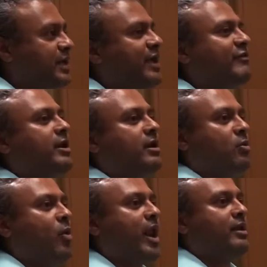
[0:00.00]
given
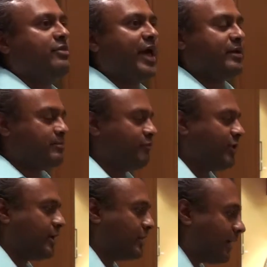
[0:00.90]
when then.
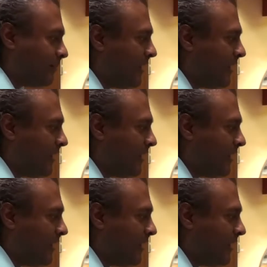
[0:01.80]
Very clear.